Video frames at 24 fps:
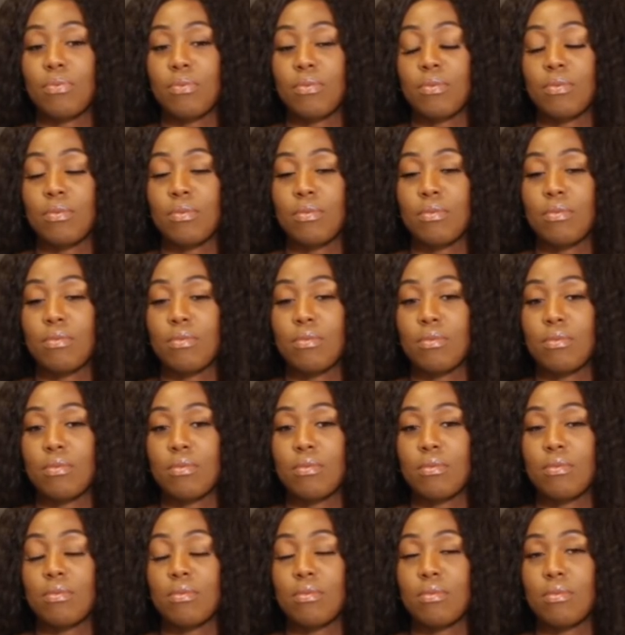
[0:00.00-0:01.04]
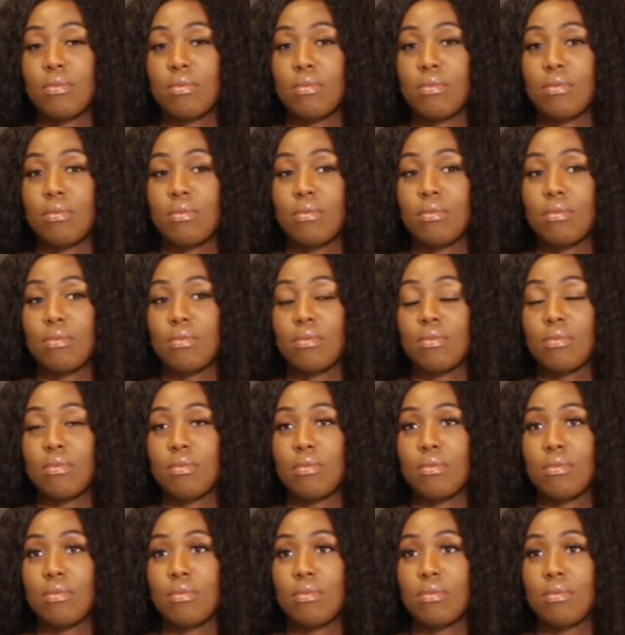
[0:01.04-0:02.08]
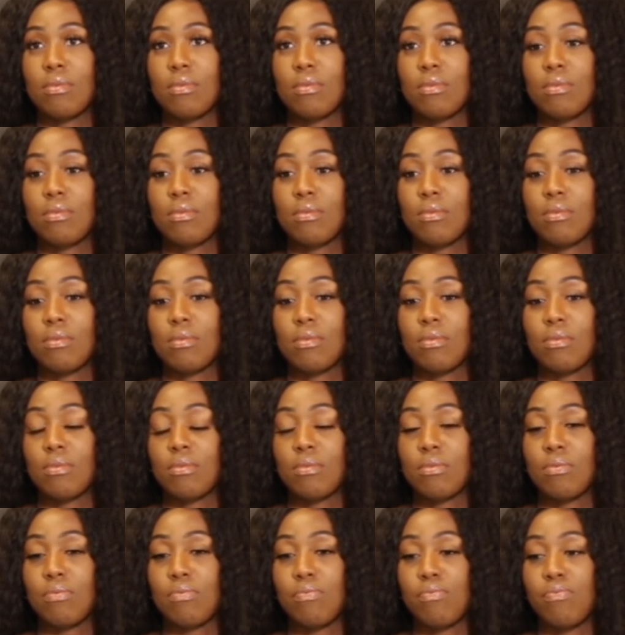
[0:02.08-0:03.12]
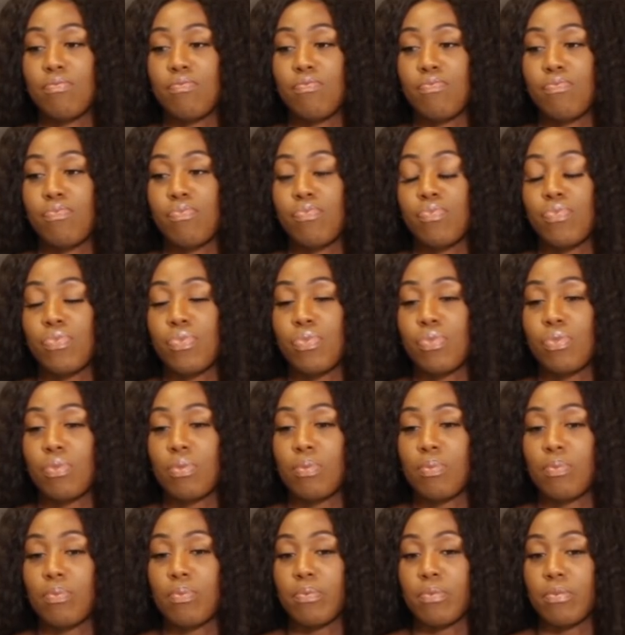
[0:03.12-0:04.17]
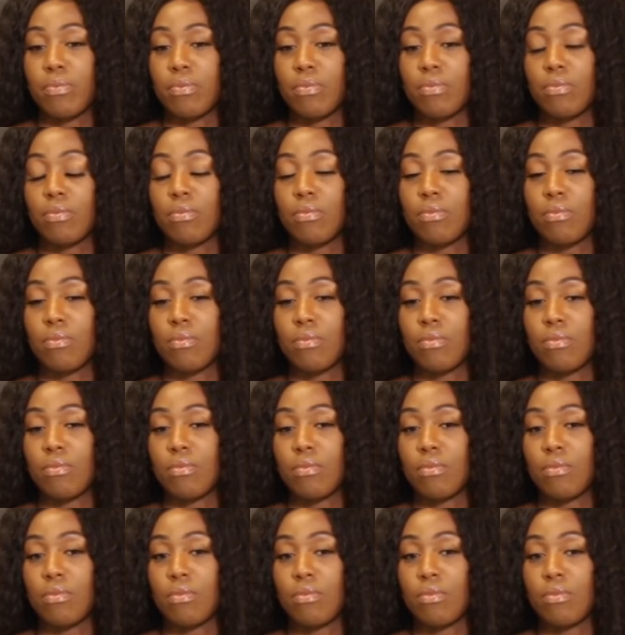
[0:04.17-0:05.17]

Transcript: (silent)